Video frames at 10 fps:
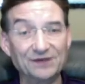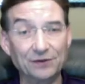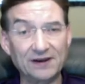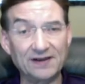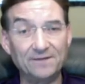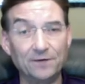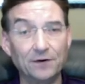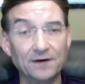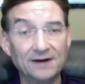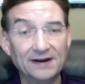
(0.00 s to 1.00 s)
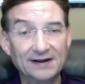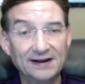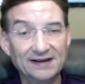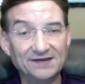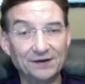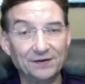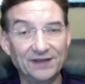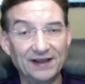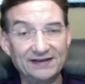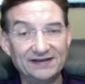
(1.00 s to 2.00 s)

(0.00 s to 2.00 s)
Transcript: looking for so that